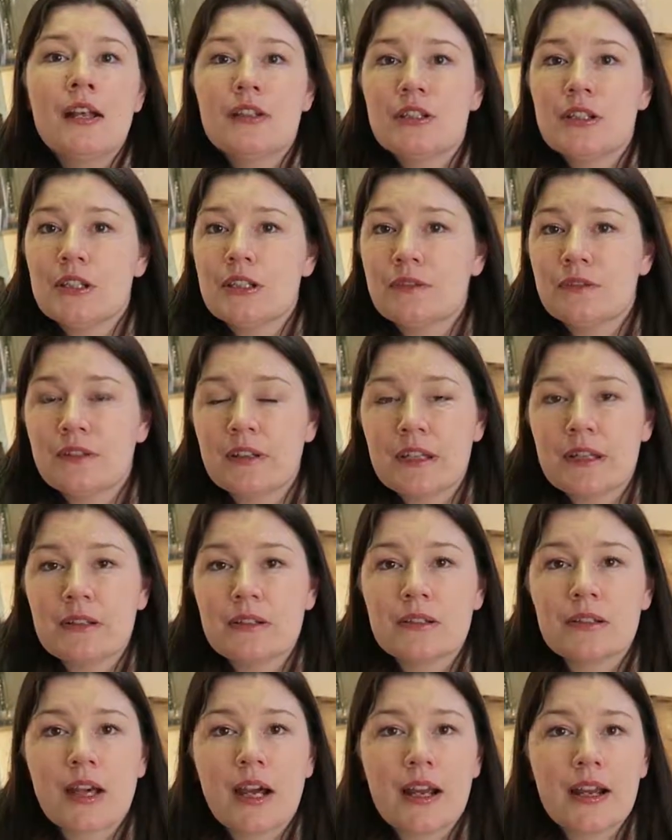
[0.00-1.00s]
Do you
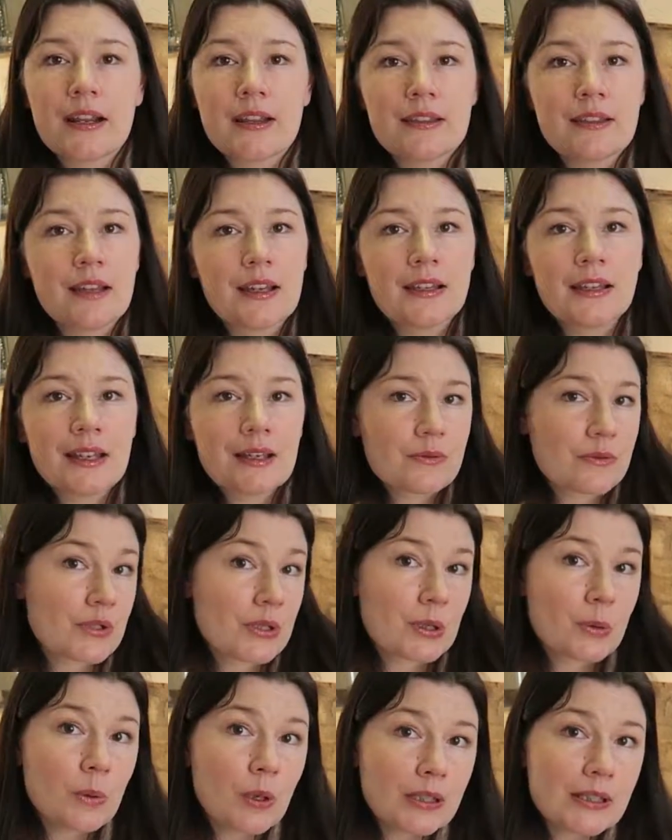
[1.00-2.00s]
feel like their gowns
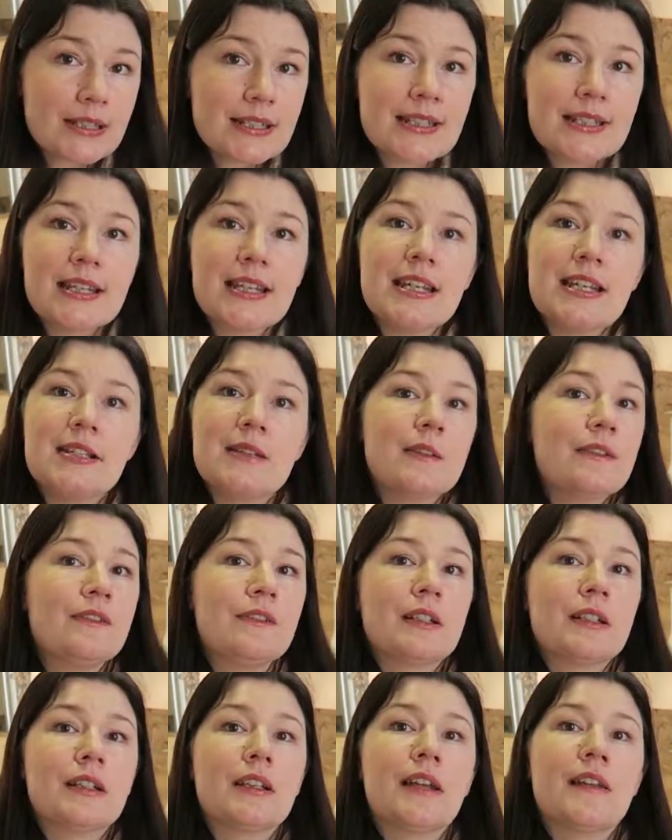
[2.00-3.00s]
are quality? Do you
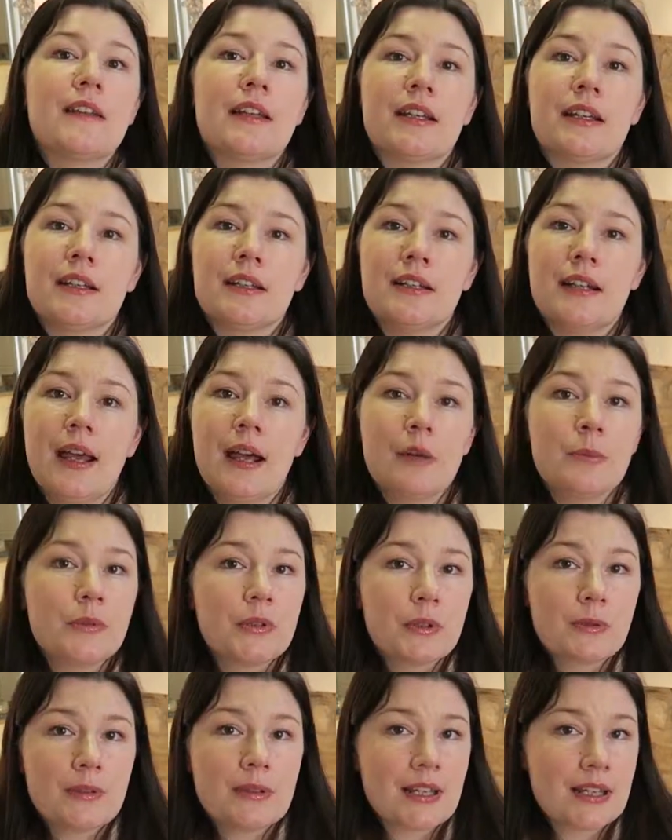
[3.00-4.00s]
feel like they can
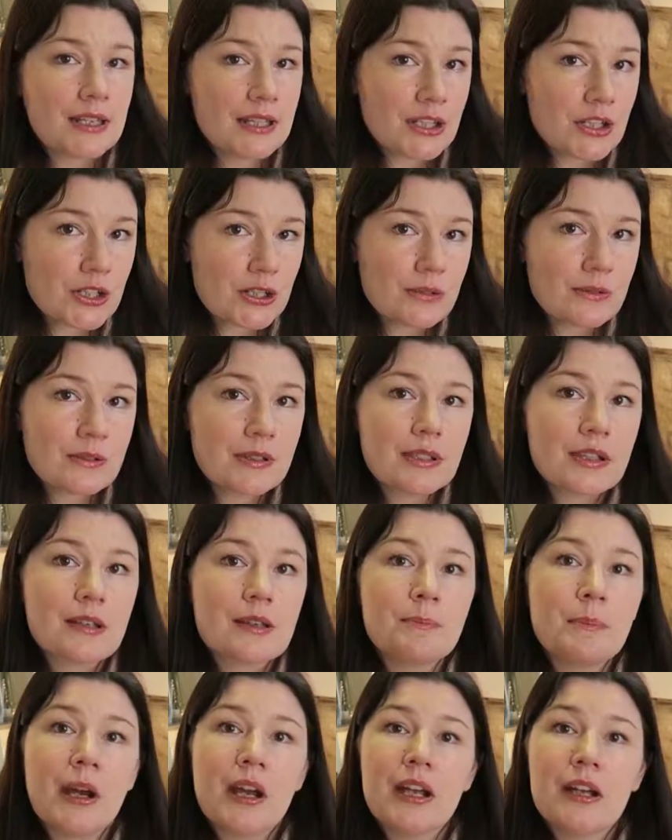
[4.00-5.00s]
help you with any issues
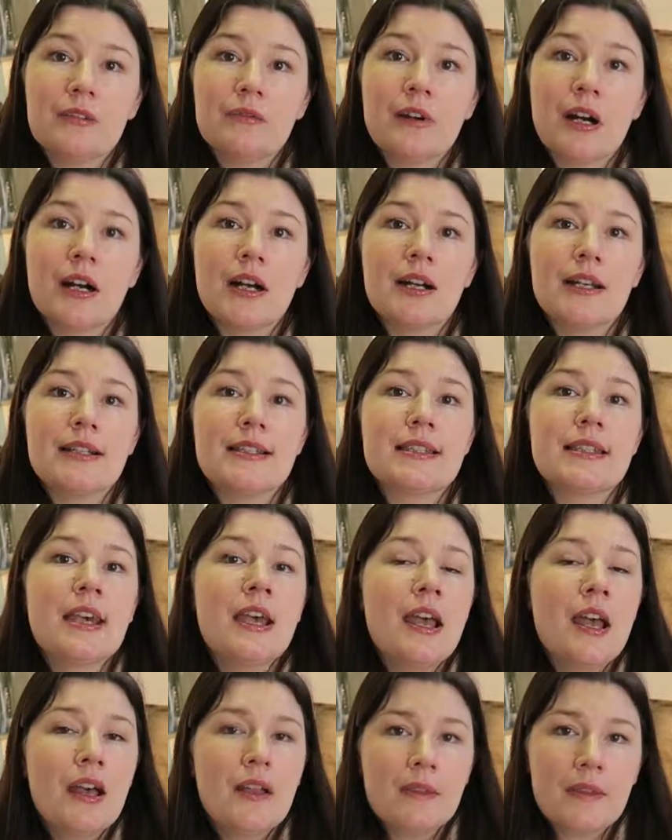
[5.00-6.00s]
that might arise?
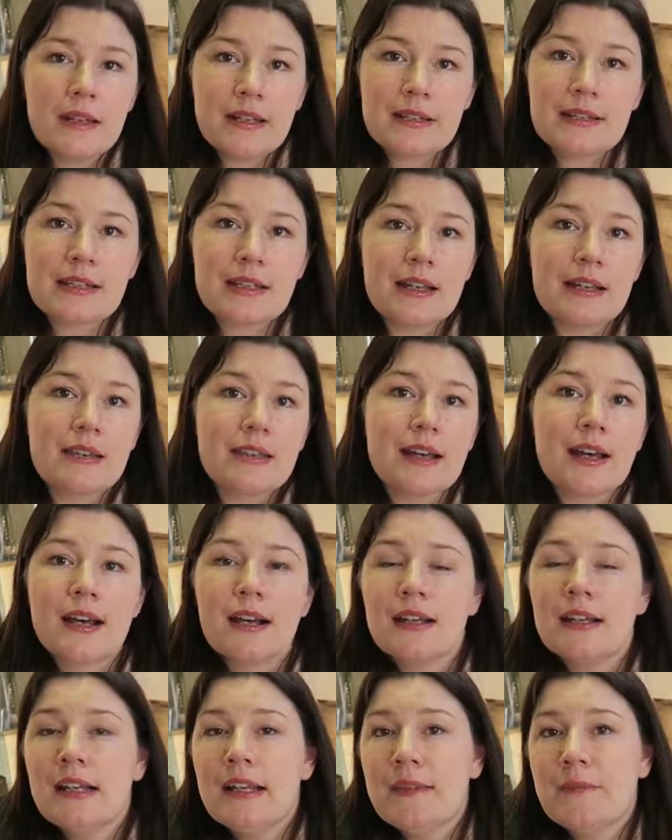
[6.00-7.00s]
Things like
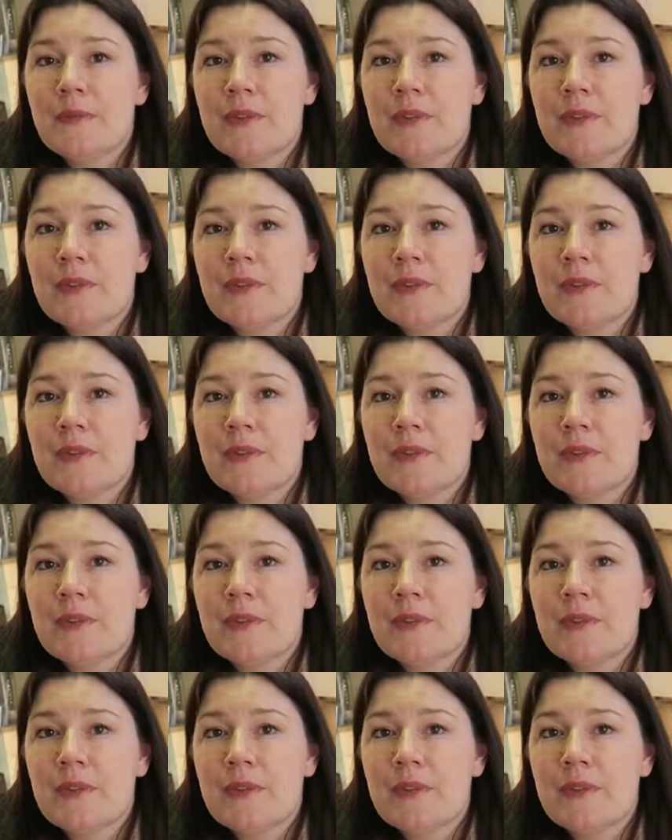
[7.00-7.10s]
that.